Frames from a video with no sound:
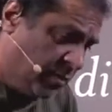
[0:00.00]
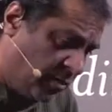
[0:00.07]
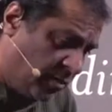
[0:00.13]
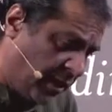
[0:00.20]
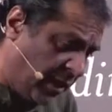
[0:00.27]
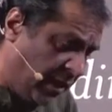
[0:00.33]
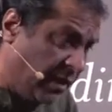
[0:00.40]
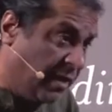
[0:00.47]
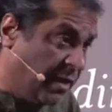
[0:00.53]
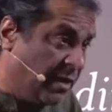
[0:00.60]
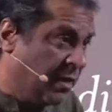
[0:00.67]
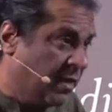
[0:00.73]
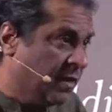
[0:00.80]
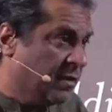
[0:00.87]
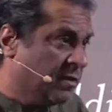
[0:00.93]
okay,
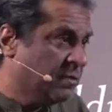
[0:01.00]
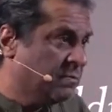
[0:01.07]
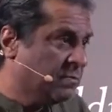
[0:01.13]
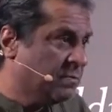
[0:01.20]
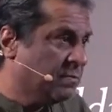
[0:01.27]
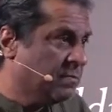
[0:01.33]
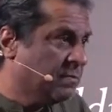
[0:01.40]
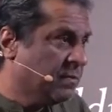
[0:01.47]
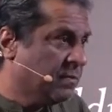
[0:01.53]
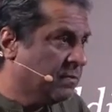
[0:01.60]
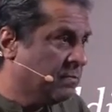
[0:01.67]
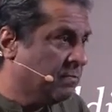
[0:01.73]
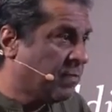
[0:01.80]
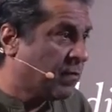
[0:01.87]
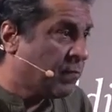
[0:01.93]

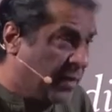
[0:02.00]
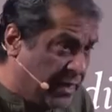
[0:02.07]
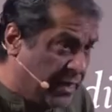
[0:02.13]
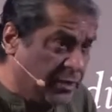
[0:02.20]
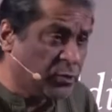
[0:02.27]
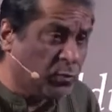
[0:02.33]
but we need to